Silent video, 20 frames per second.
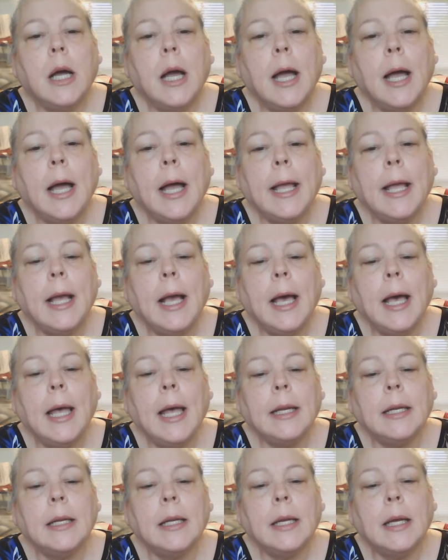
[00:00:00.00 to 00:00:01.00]
I
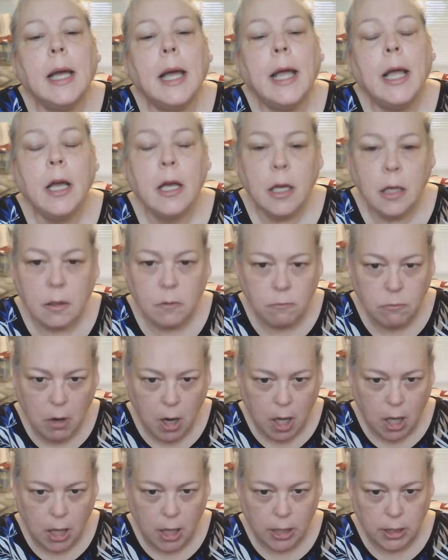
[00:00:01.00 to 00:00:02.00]
got, I hung a
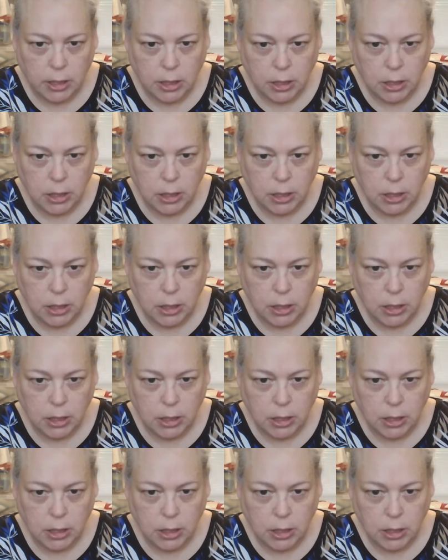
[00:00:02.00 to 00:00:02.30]
rod